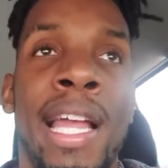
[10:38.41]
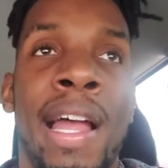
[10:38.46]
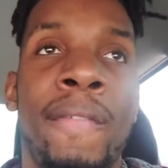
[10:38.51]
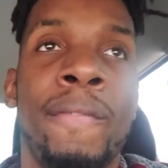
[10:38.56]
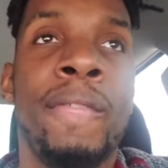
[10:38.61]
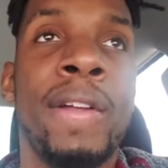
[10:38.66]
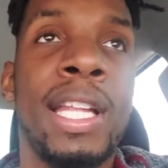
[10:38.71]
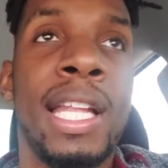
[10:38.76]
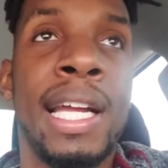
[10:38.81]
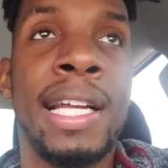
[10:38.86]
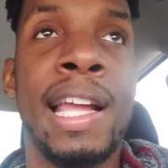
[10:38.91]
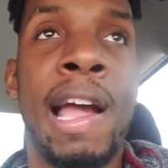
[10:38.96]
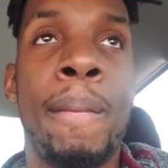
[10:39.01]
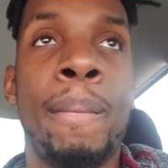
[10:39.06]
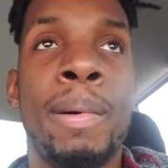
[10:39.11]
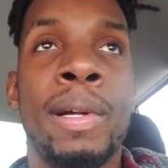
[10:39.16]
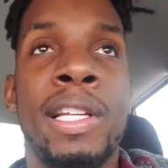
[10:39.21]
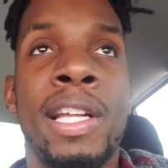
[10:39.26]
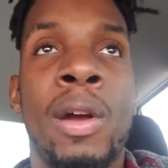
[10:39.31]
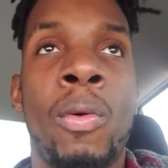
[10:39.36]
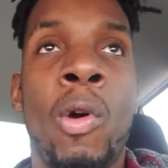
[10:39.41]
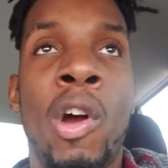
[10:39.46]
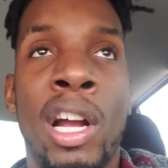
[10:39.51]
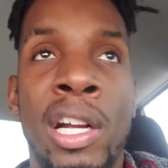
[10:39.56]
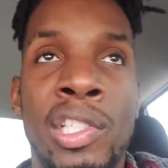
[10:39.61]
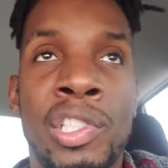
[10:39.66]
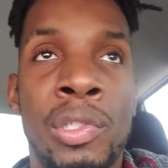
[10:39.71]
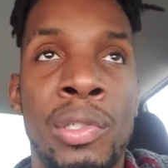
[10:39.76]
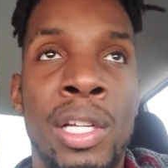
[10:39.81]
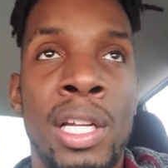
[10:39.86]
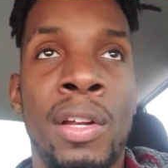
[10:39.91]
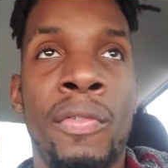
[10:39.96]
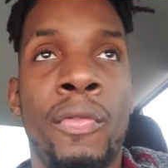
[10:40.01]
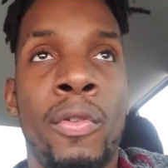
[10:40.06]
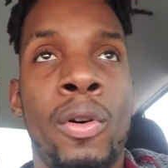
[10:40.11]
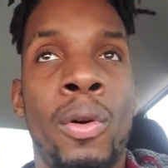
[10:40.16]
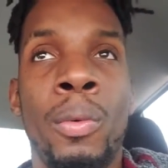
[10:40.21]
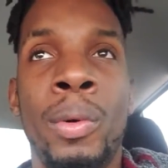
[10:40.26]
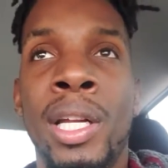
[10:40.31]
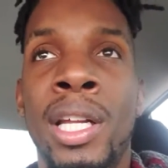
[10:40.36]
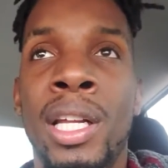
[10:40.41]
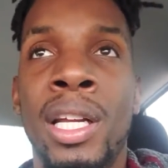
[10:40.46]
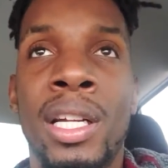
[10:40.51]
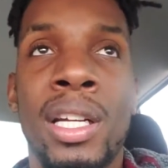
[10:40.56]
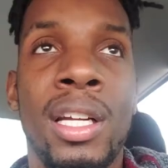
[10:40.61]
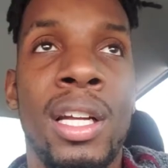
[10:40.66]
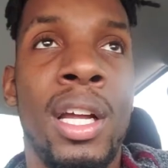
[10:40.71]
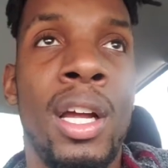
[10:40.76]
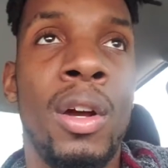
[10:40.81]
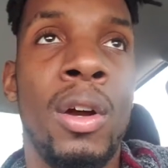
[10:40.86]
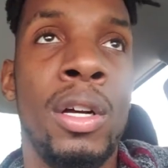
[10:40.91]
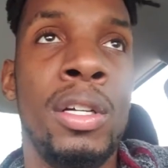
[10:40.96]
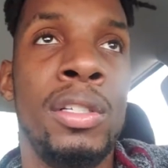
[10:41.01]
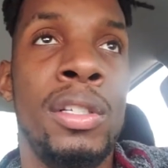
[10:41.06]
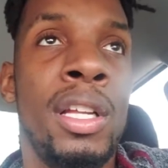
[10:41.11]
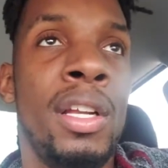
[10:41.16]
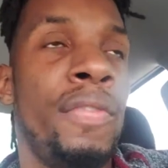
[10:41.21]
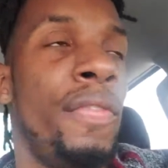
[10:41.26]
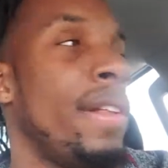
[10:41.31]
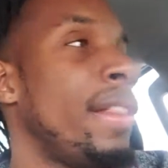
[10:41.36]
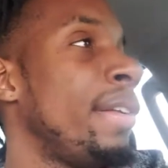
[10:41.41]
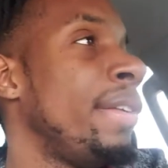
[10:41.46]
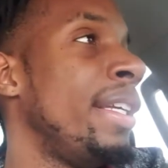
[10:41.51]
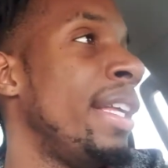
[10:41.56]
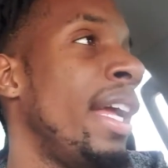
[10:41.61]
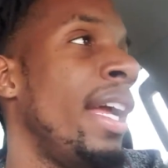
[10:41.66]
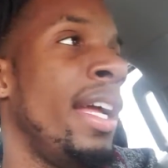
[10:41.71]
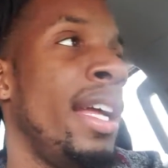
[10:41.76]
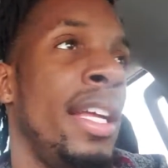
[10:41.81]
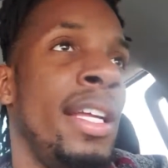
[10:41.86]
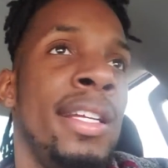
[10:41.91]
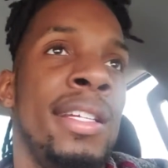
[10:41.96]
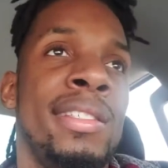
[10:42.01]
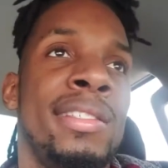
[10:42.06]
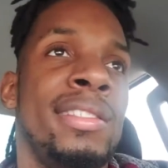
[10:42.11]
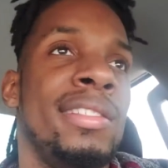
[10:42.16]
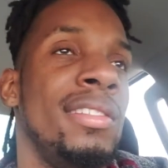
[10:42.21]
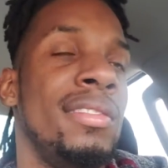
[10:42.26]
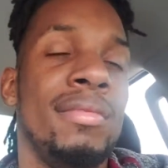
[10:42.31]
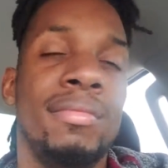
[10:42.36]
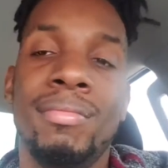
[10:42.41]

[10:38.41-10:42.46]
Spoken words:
Y'all feel like y'all putting in work because you did it for a week or you did it for 3 days.